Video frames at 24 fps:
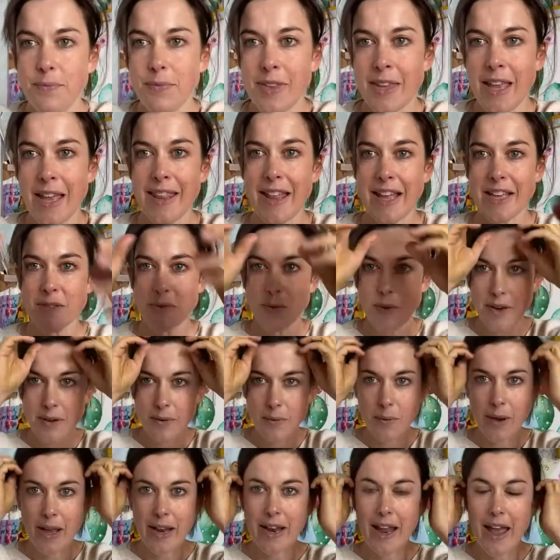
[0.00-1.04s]
And that's
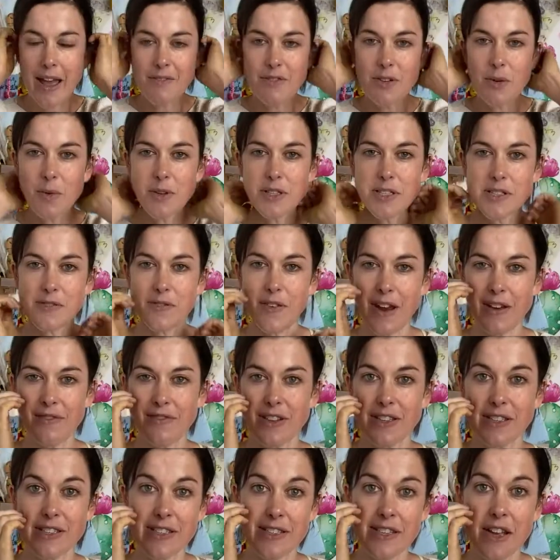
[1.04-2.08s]
when everyone's
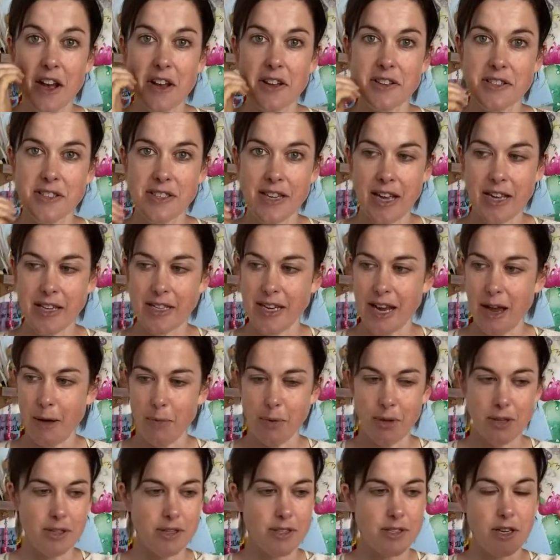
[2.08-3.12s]
favourite star stage
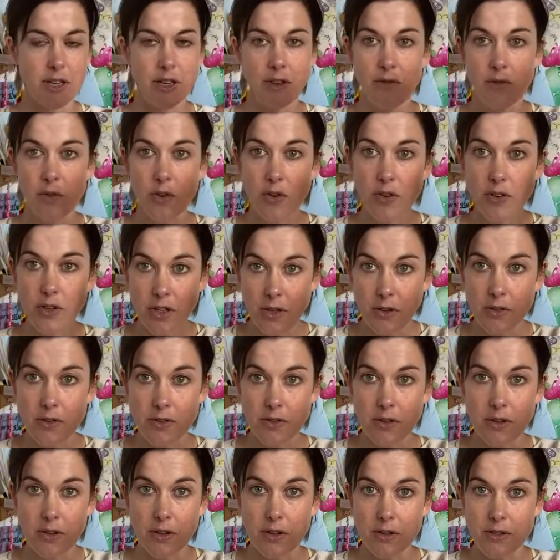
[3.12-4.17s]
happens. So you've got
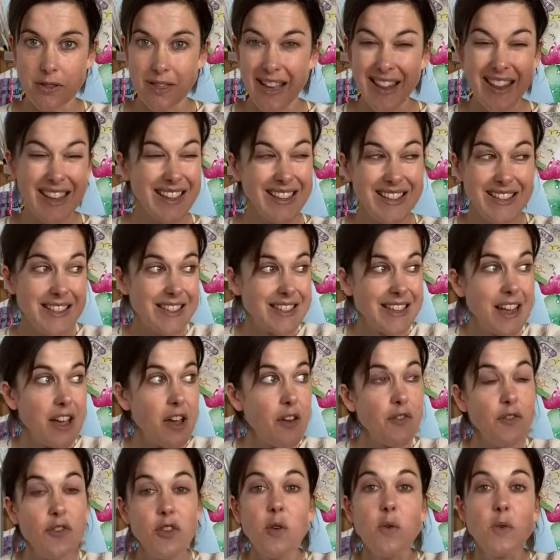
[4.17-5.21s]
neutrons, I think it's just like a
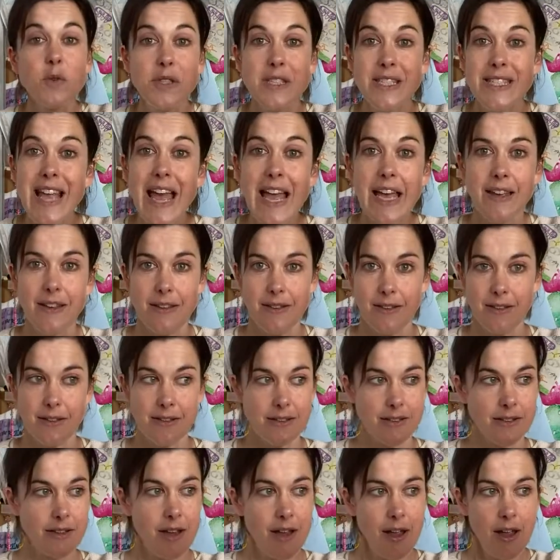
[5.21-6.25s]
few
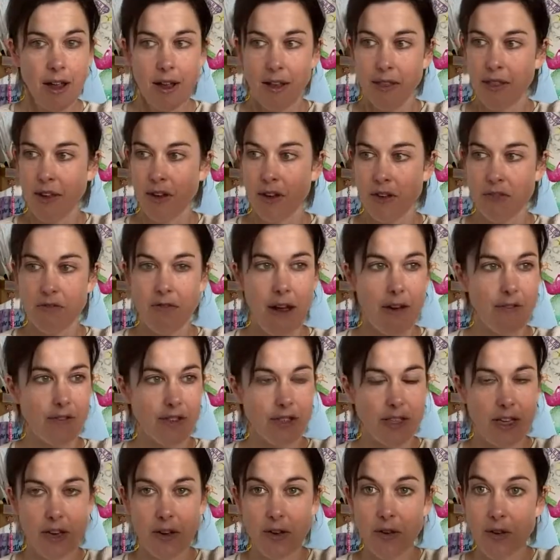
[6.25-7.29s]
seconds that
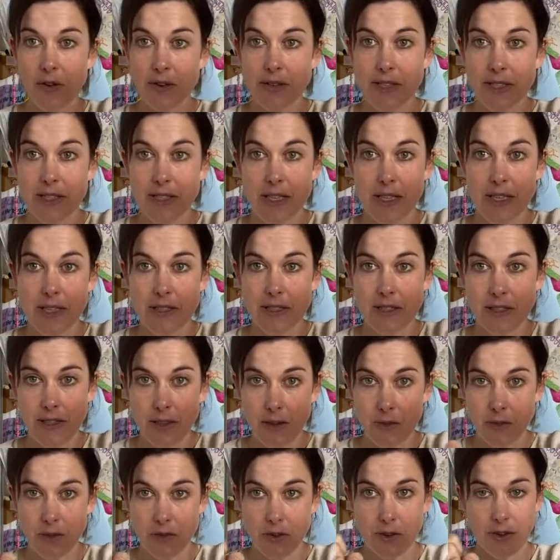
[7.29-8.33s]
gravity causes these
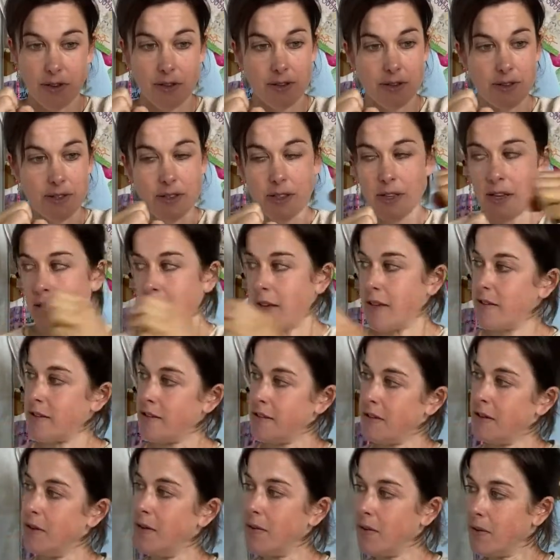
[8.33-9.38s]
neutrons
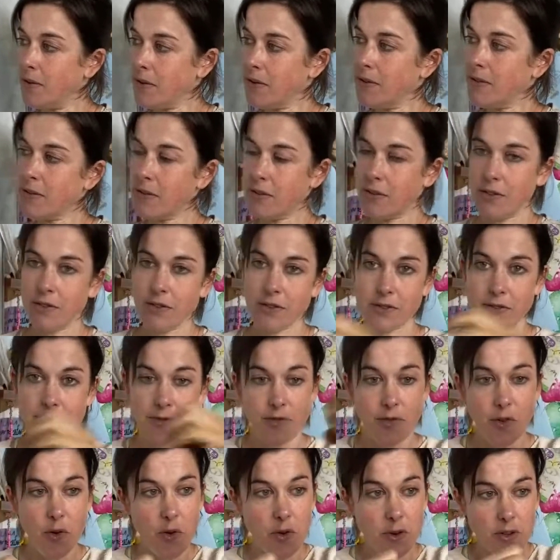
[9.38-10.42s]
to
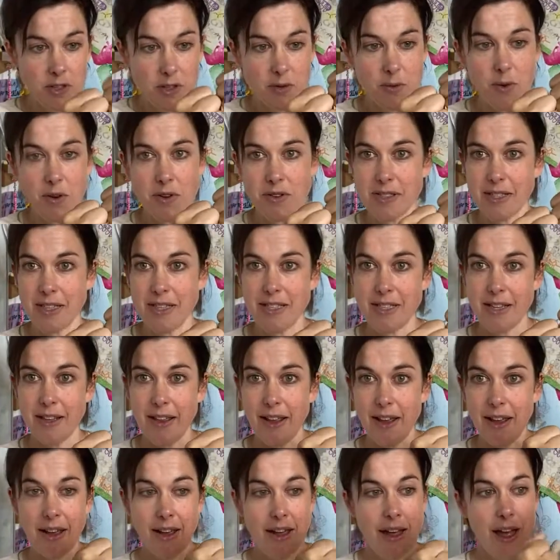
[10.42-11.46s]
fall towards each
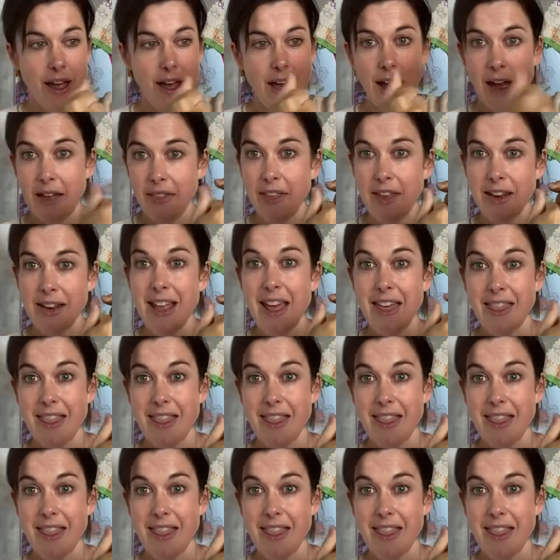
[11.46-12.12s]
other, and then